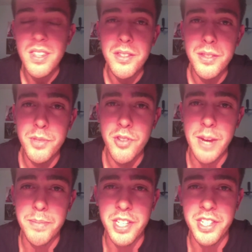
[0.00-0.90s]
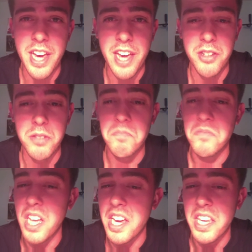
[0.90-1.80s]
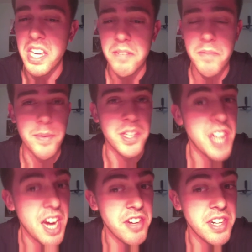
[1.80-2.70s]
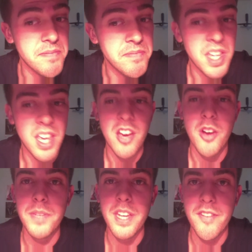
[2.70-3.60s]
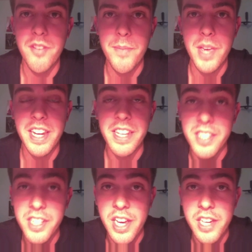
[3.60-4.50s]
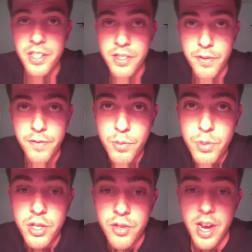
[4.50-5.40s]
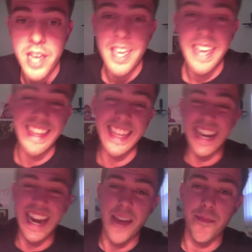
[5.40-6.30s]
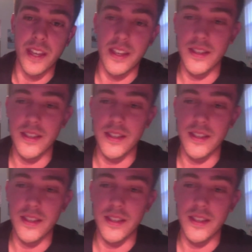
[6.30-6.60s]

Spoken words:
Subscribe to the channel, like it, maybe share it. Hope to hear from you. I need suggestions for food to try. Get at me.